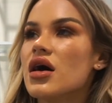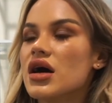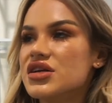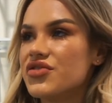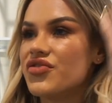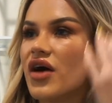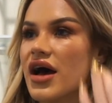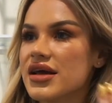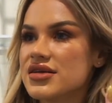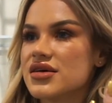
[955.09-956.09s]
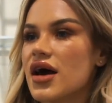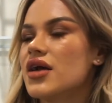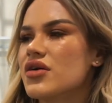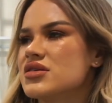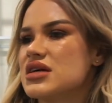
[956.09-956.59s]
defined, I
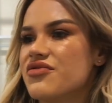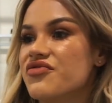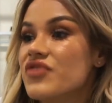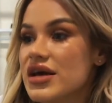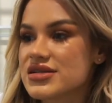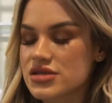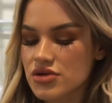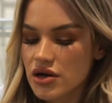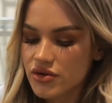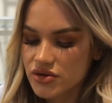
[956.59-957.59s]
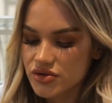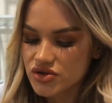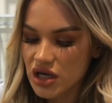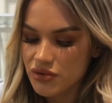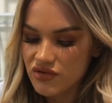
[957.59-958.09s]
don't want to say a face, I don't know how you
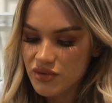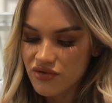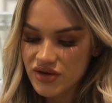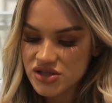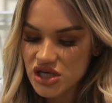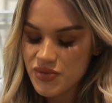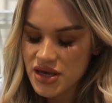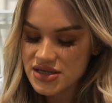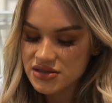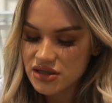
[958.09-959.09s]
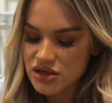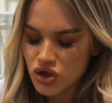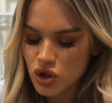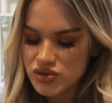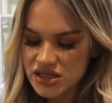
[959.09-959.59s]
describe whatever my face shape is,
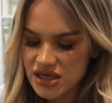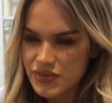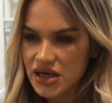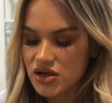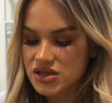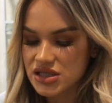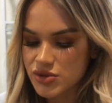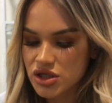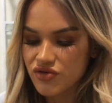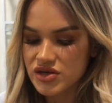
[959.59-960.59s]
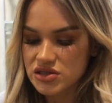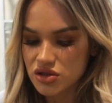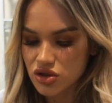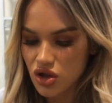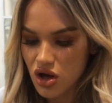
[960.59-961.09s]
hoops like make extend, make your face look
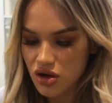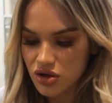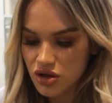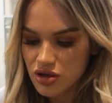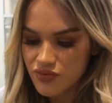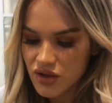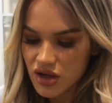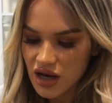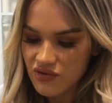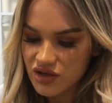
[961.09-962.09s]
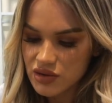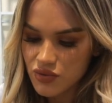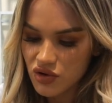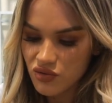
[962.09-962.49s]
longer. I feel like people who